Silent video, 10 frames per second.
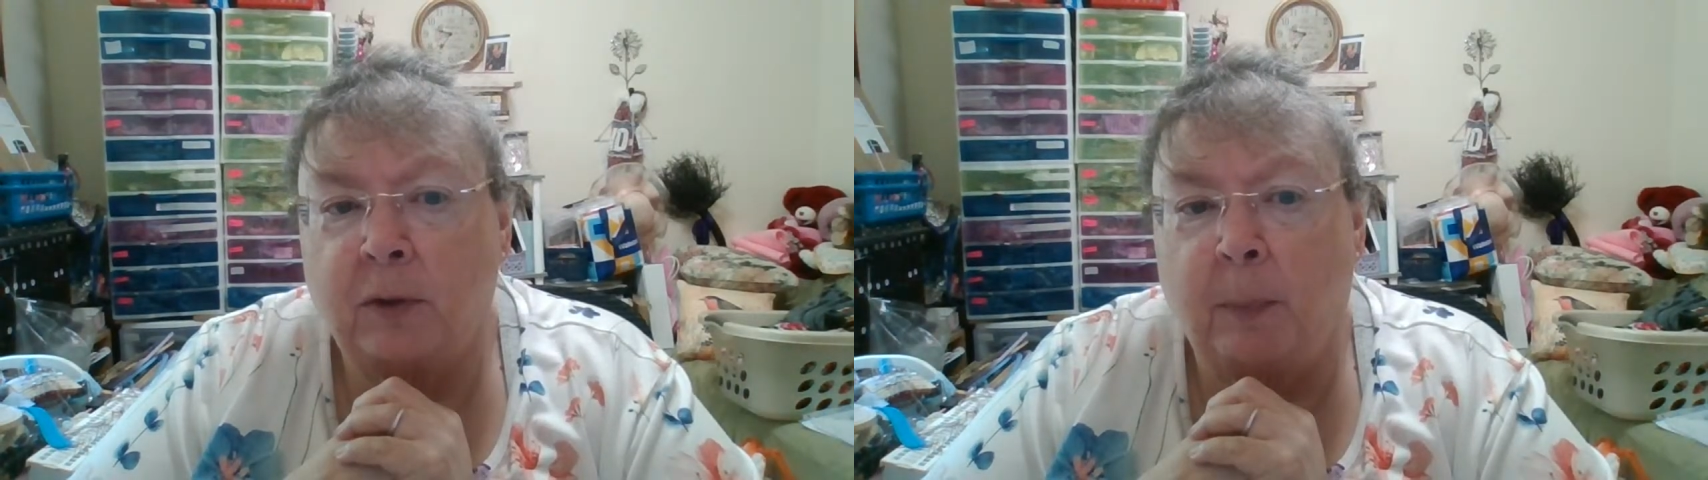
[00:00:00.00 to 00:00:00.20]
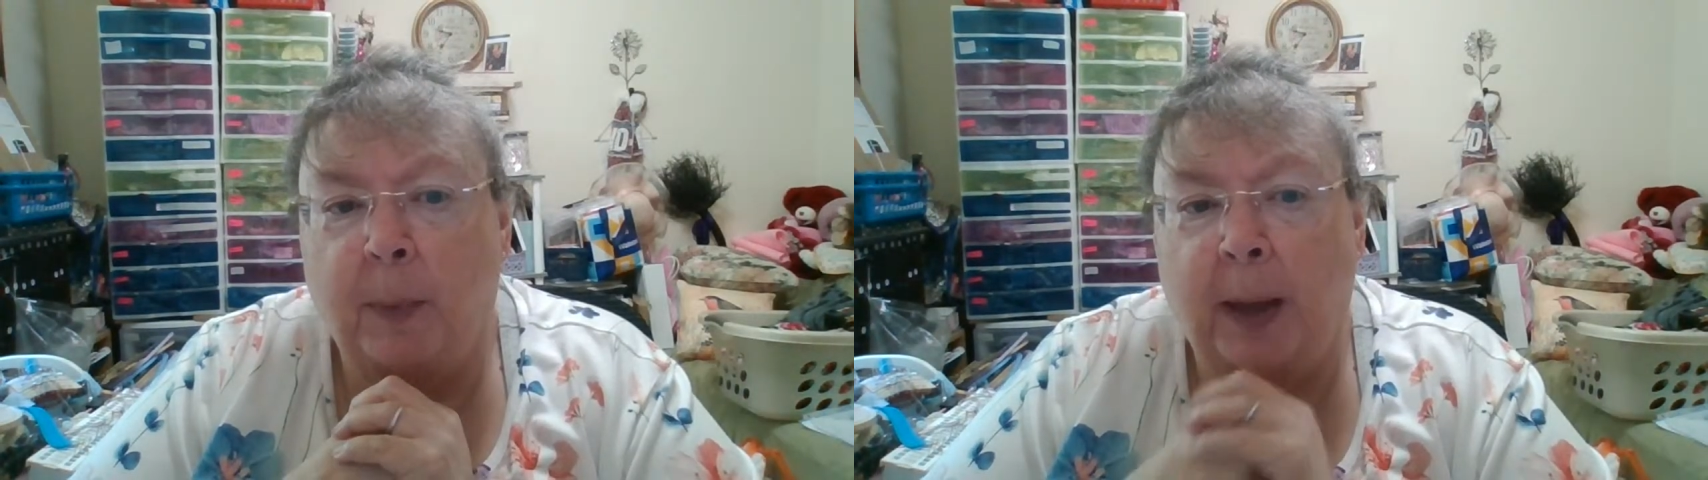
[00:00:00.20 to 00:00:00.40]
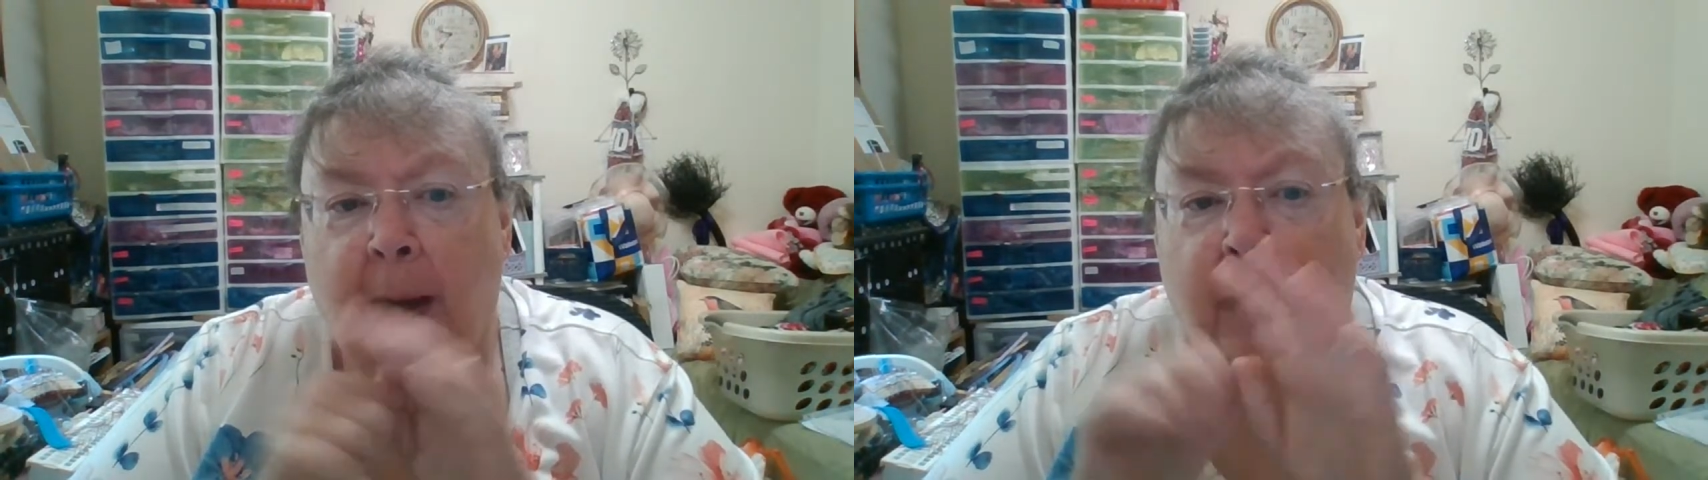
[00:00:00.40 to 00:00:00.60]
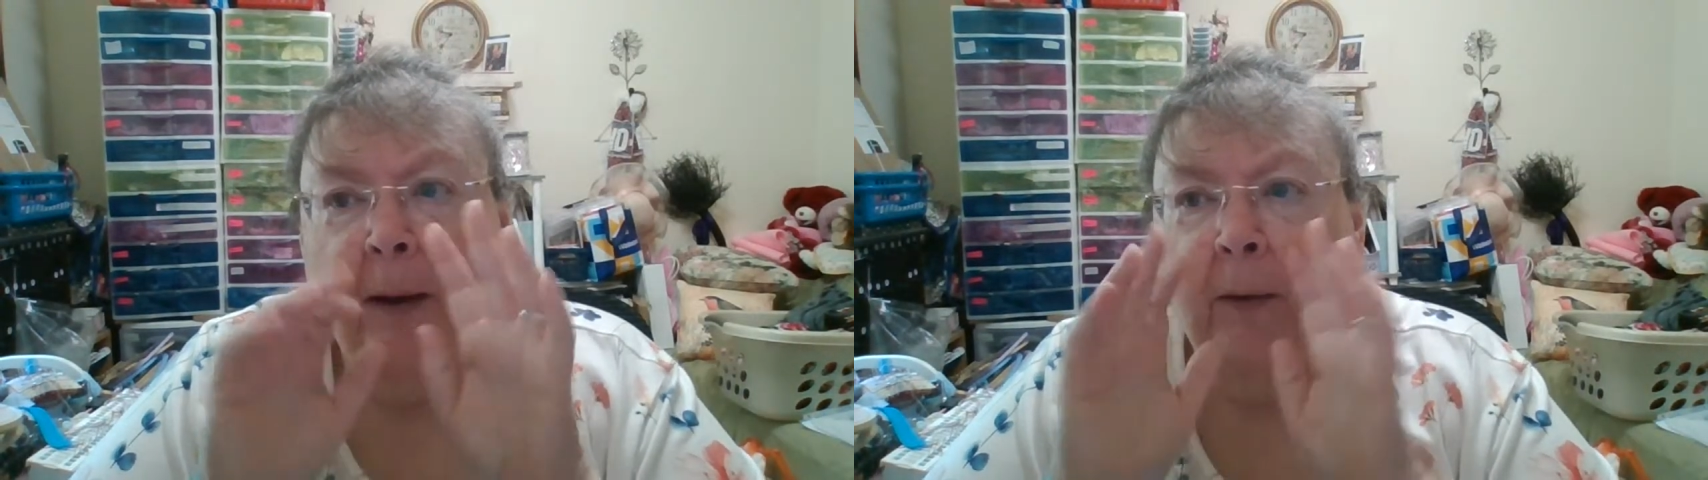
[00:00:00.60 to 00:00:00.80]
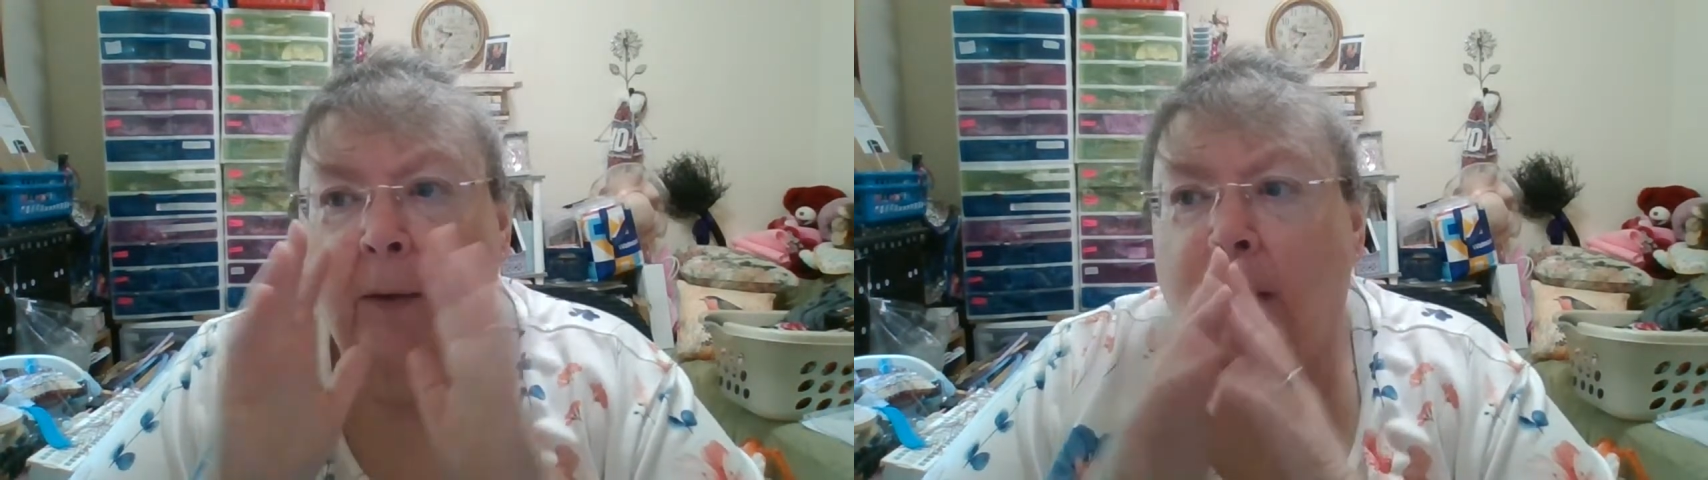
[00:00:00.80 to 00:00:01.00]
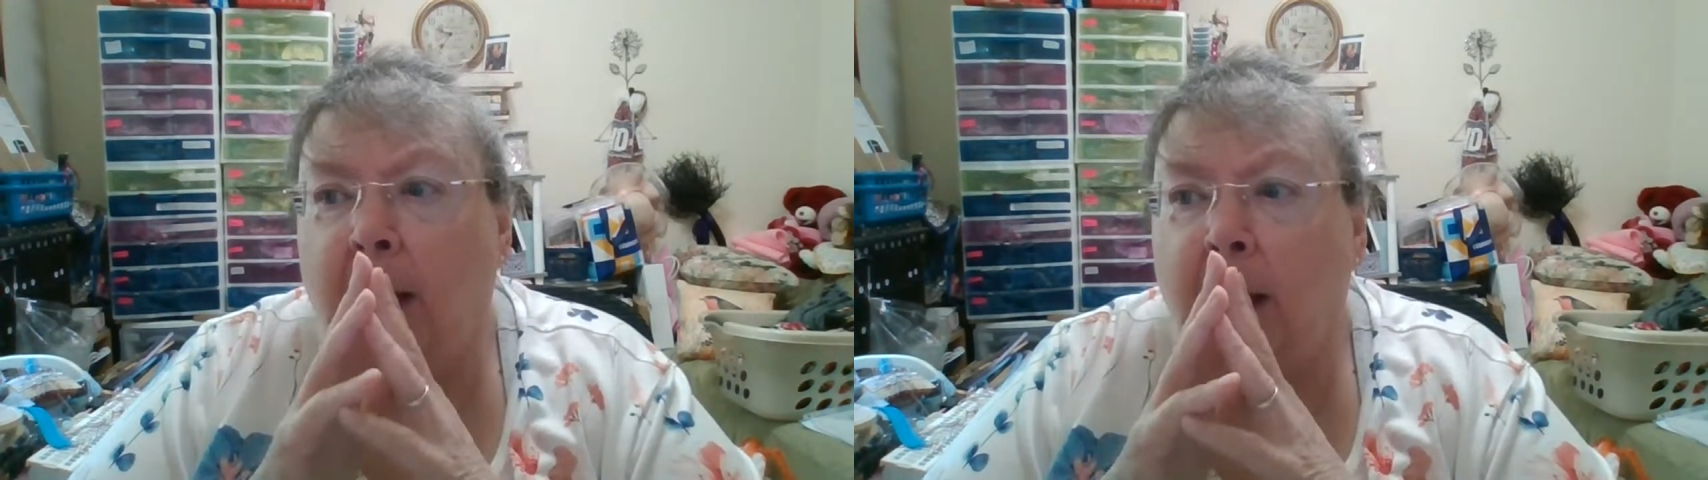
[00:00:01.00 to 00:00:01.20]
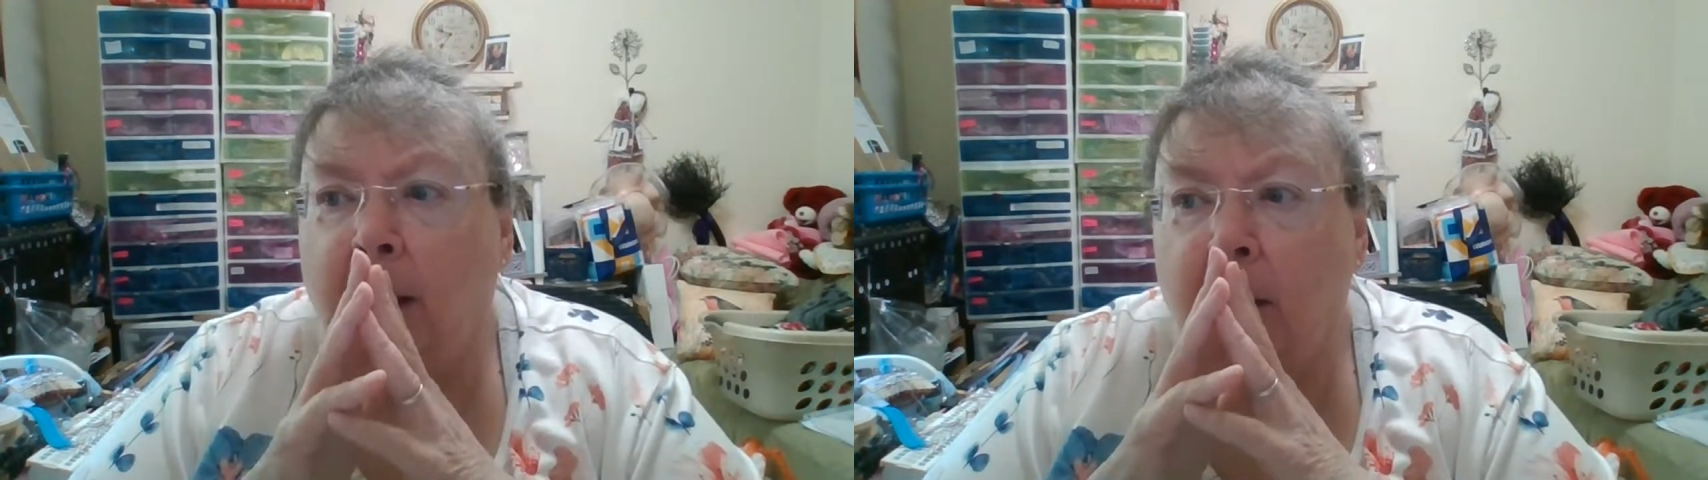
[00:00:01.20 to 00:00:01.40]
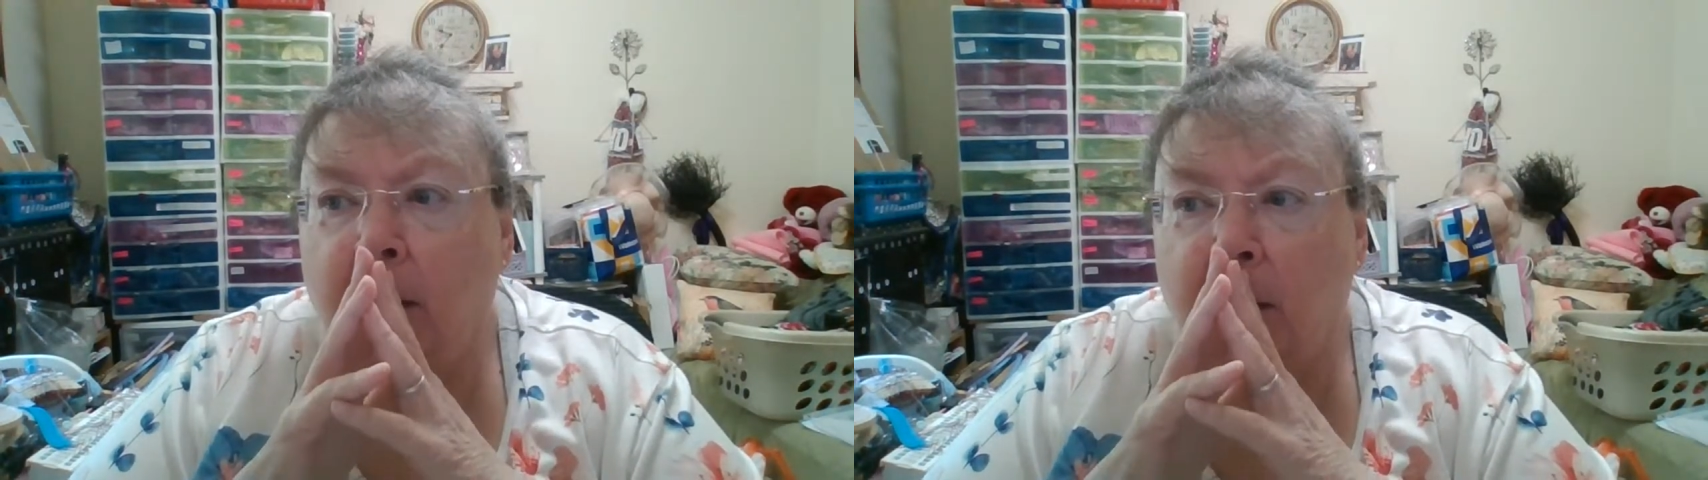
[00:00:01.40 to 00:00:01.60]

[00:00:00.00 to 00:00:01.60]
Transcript: about a